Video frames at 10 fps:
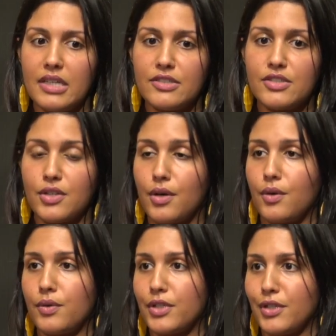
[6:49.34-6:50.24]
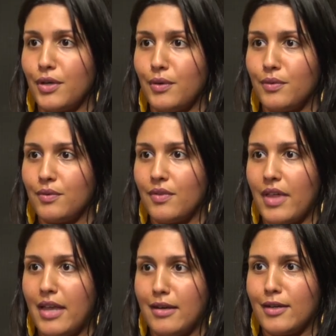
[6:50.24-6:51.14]
and so, you know,
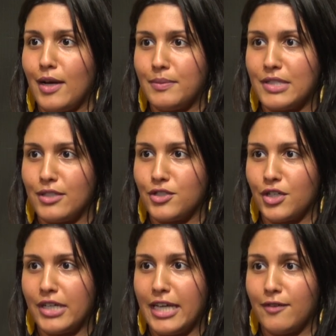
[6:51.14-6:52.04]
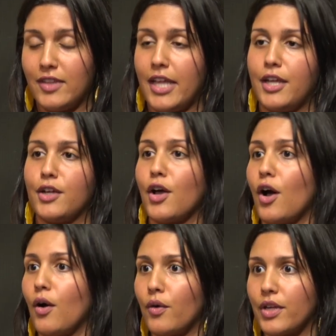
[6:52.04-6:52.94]
then comes the journey of letting
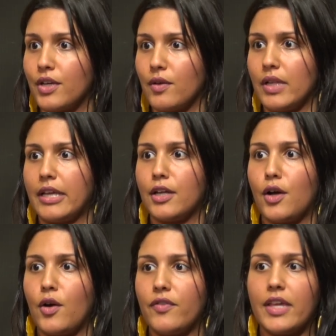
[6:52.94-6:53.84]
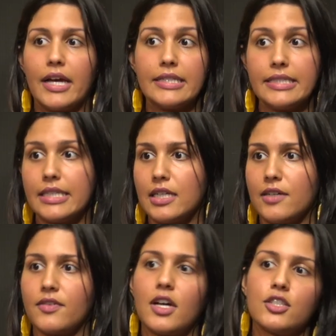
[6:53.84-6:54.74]
go, you know, letting go of the idea
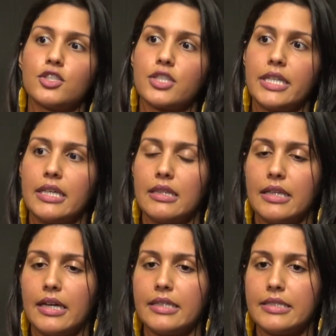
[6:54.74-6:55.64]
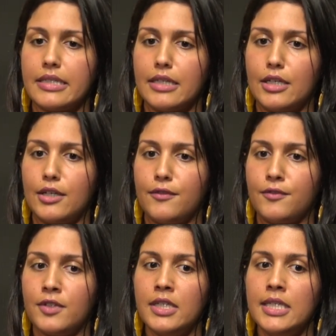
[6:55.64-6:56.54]
of country and the idea of
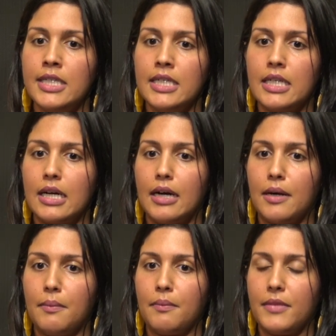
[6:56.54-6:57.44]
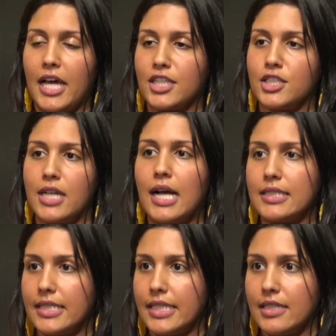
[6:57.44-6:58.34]
um,
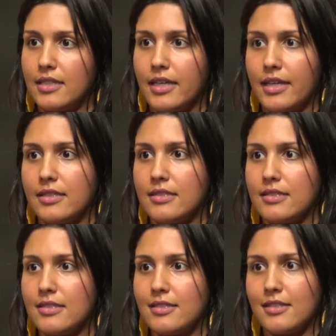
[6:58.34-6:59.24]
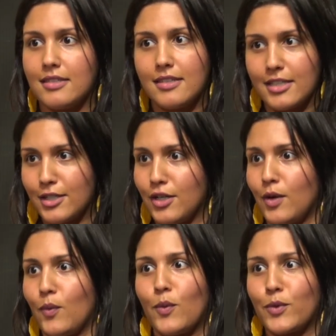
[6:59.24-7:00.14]
nationality. And, you
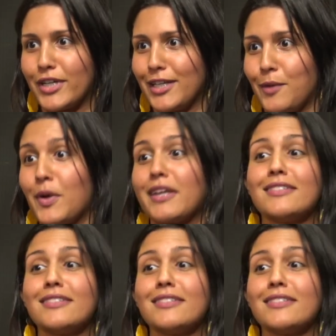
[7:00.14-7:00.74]
know, really what,